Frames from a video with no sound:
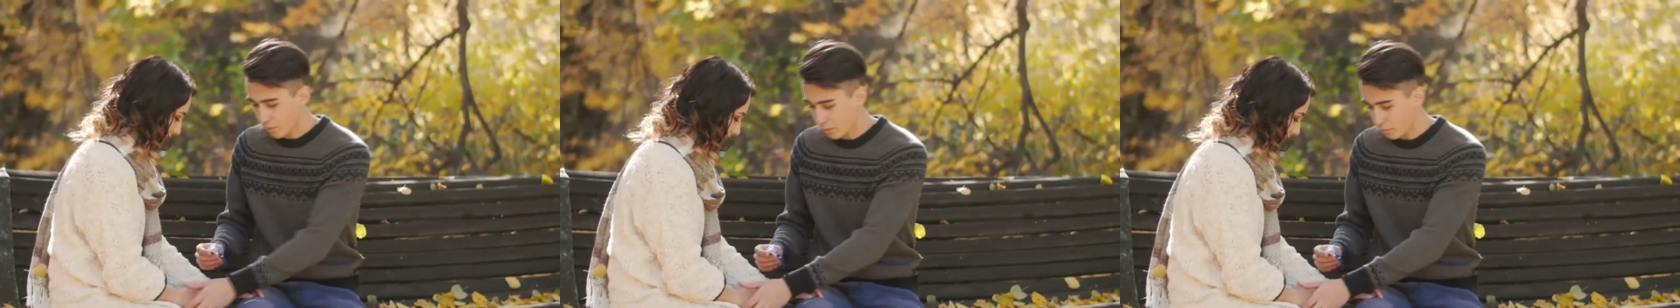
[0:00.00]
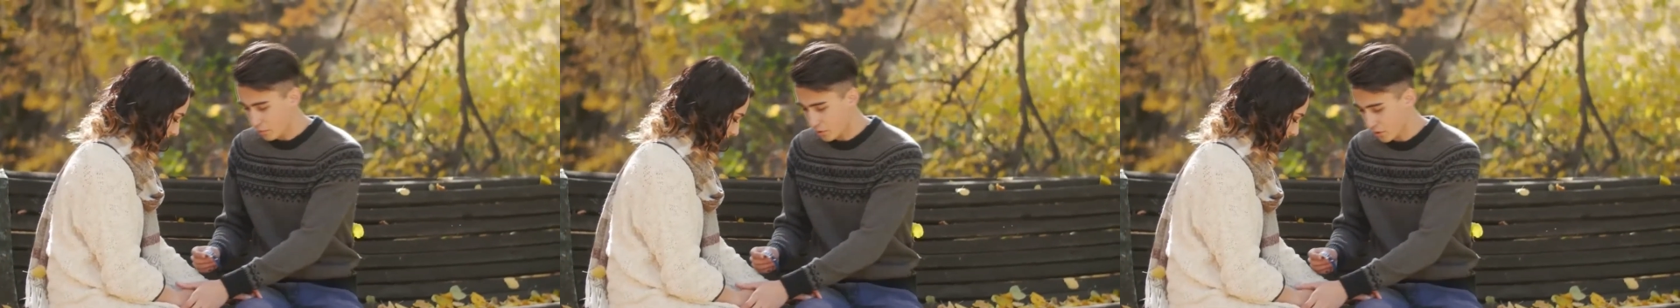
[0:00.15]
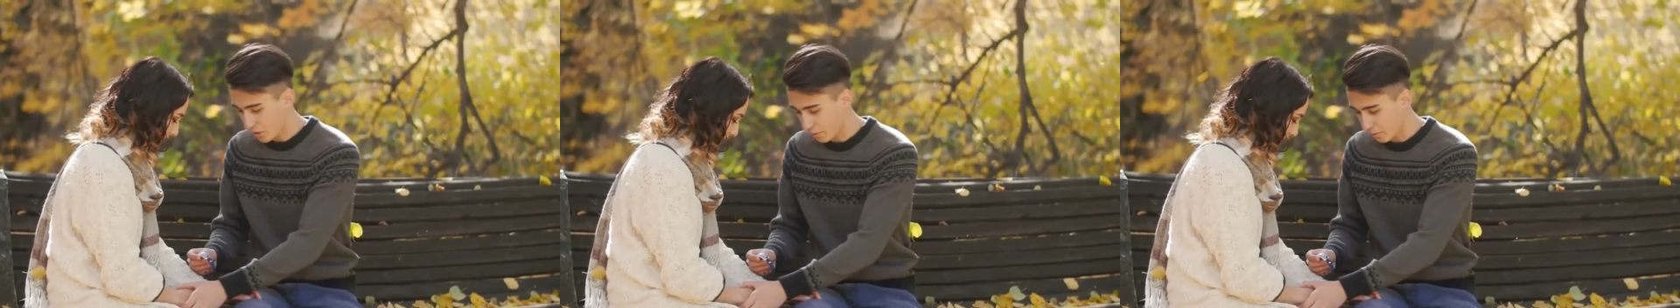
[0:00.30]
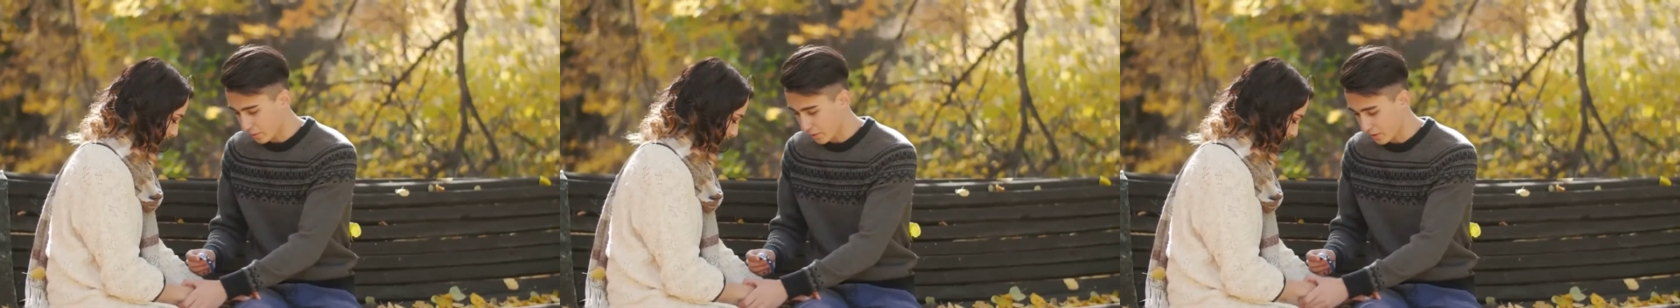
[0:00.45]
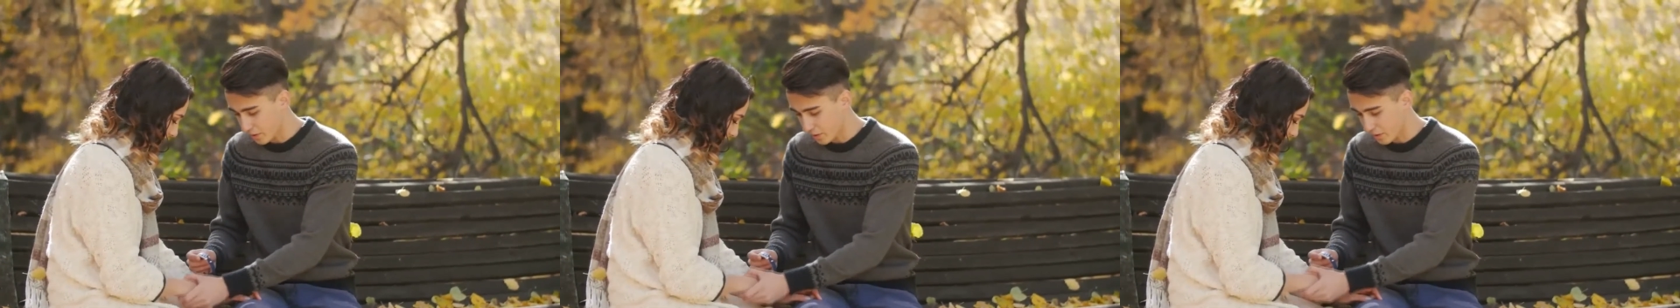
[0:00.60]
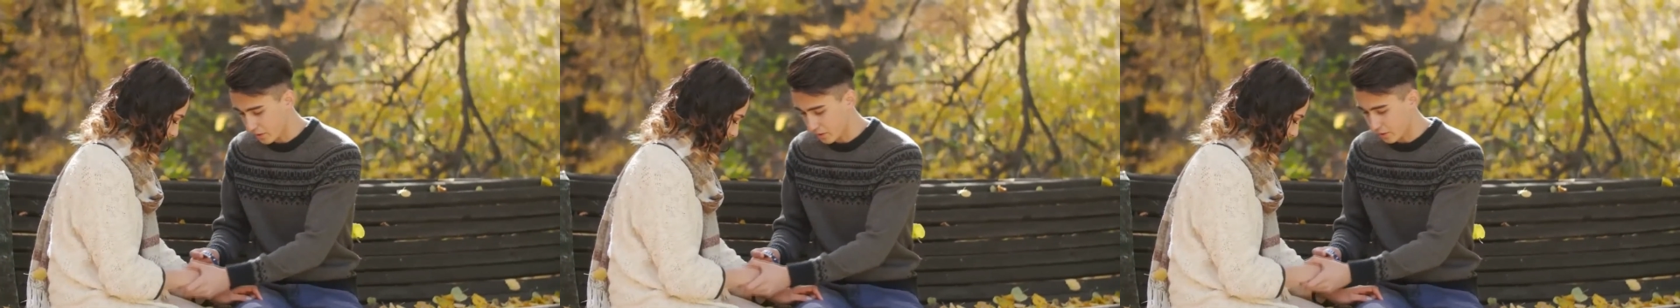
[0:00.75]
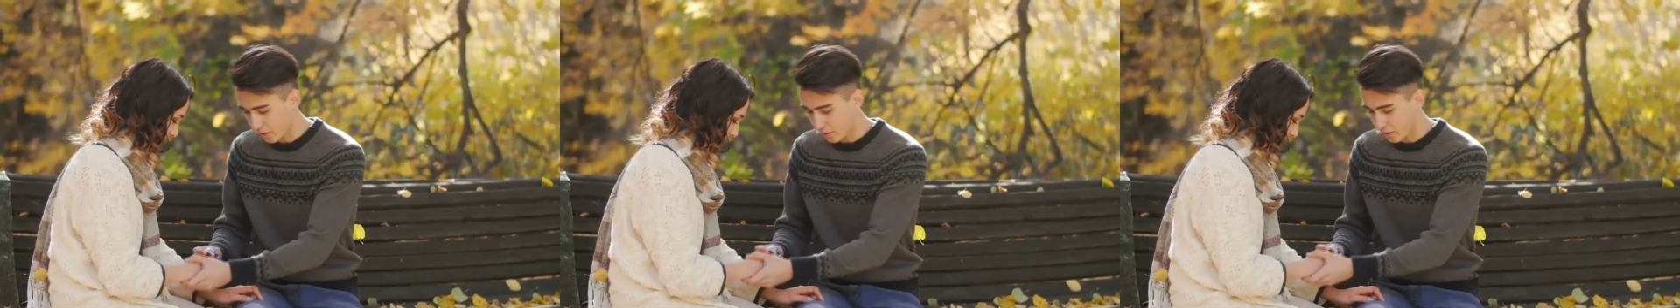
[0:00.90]
If you don't
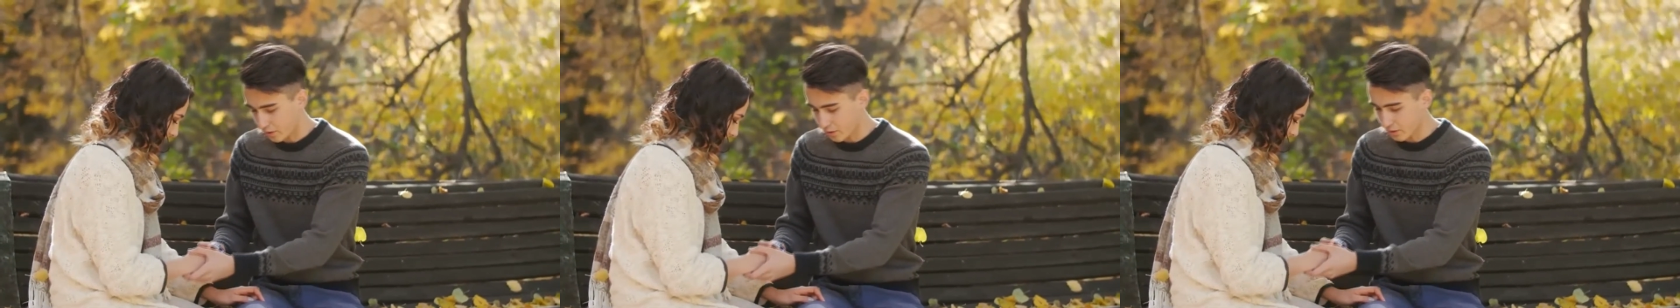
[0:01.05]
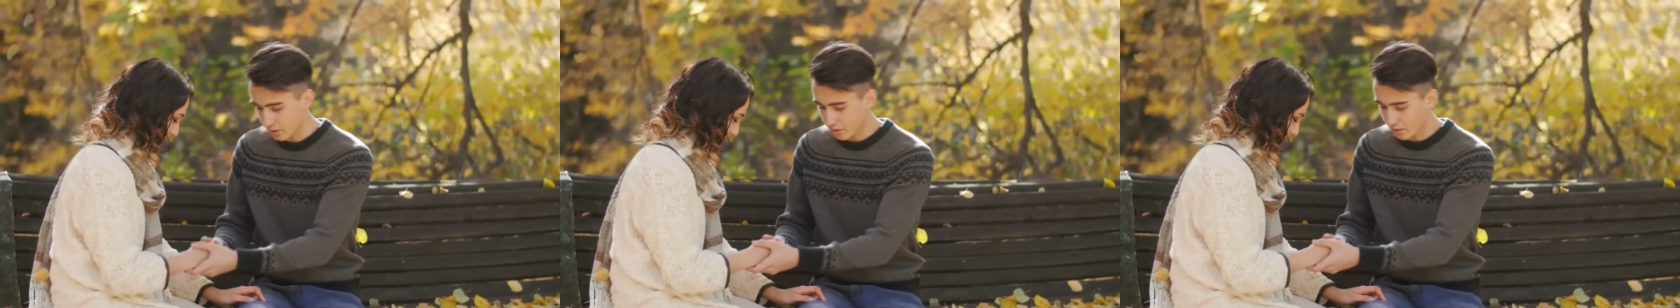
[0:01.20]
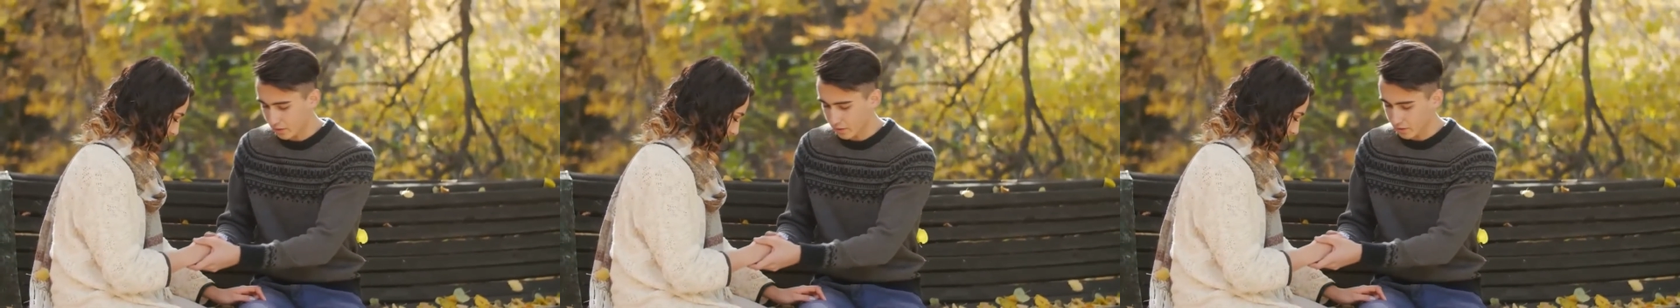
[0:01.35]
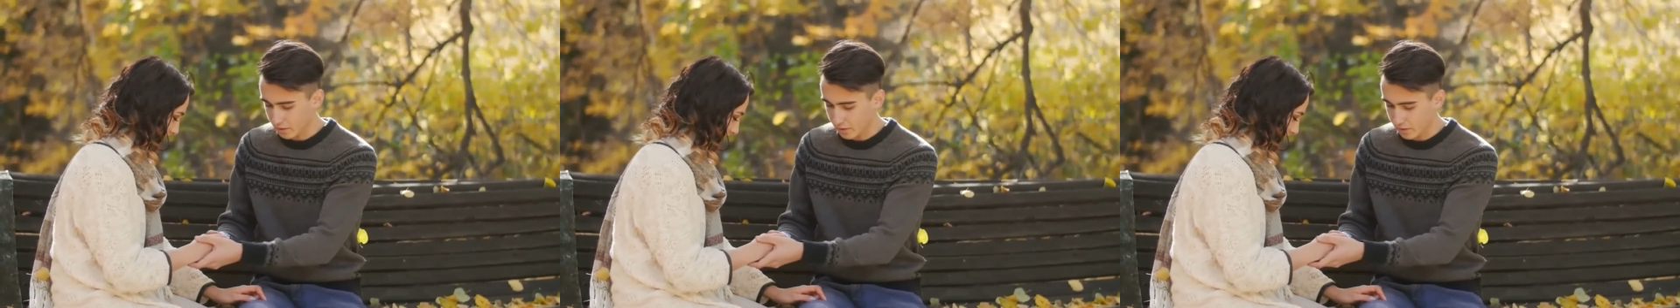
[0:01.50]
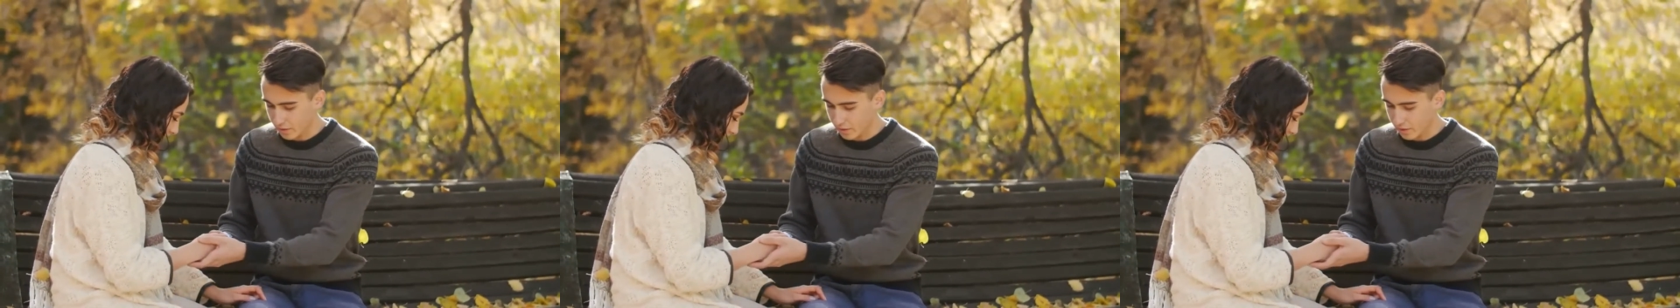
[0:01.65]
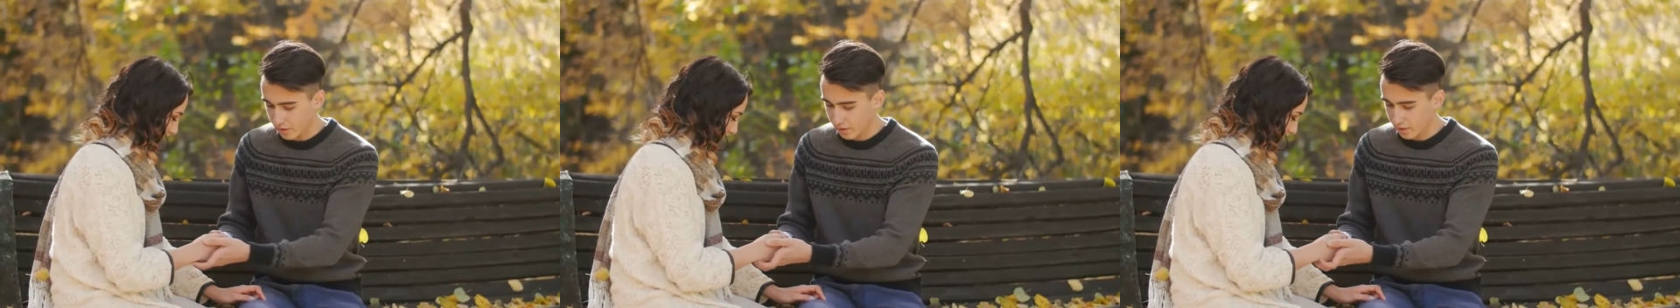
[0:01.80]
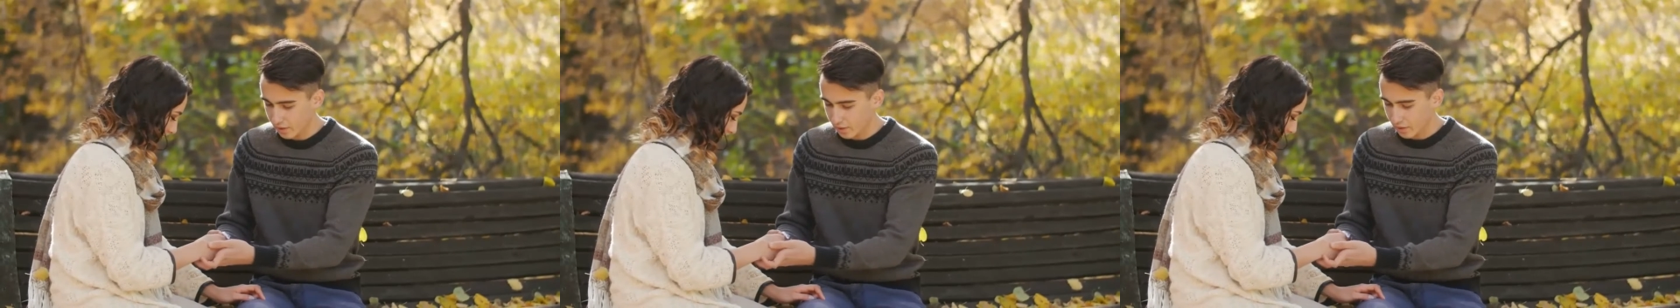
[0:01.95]
feel it, don't try
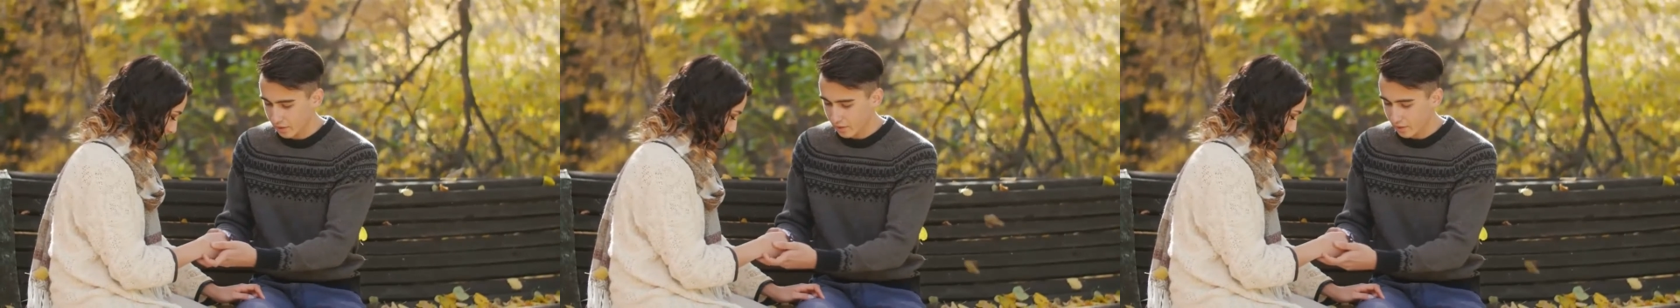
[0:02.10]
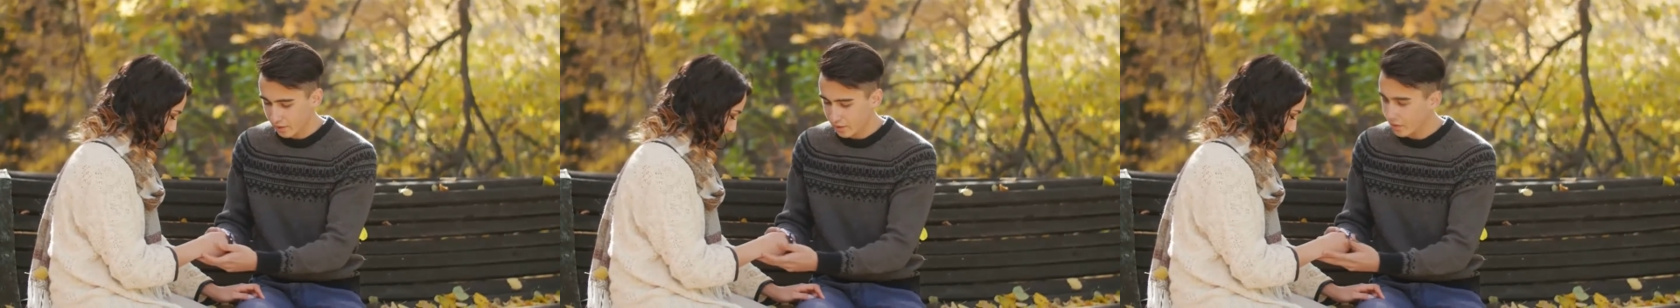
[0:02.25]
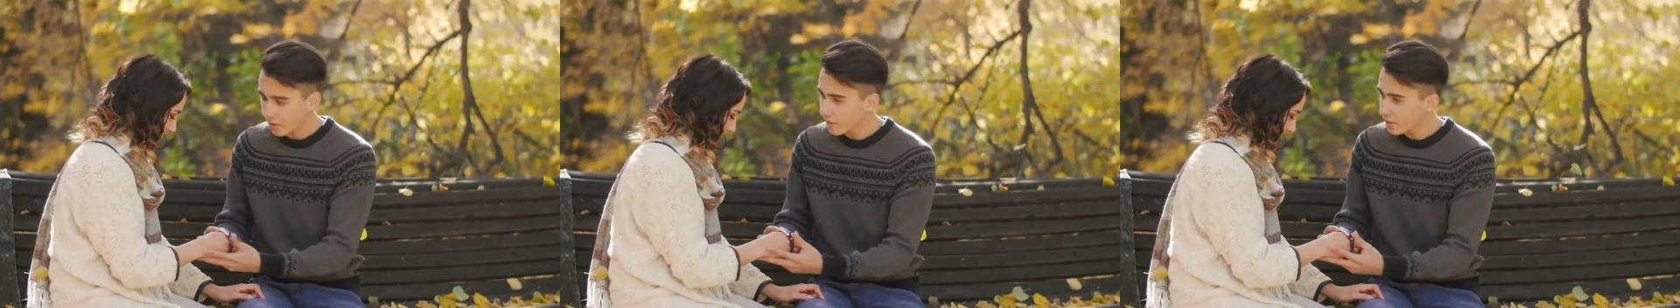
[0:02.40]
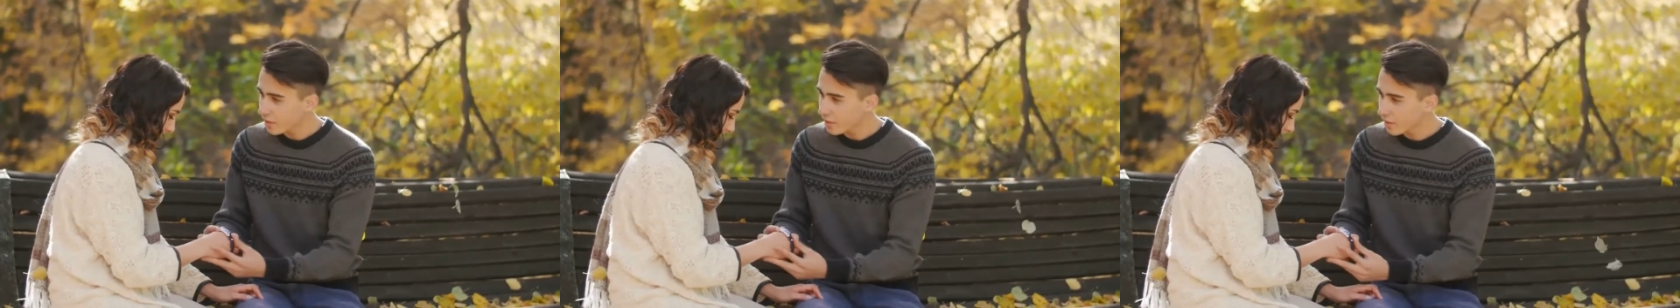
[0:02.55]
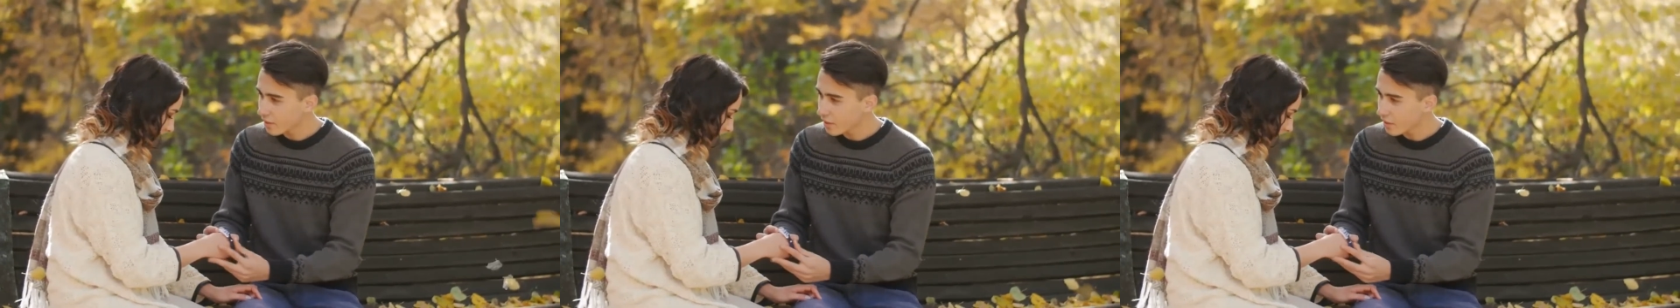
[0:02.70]
these moves.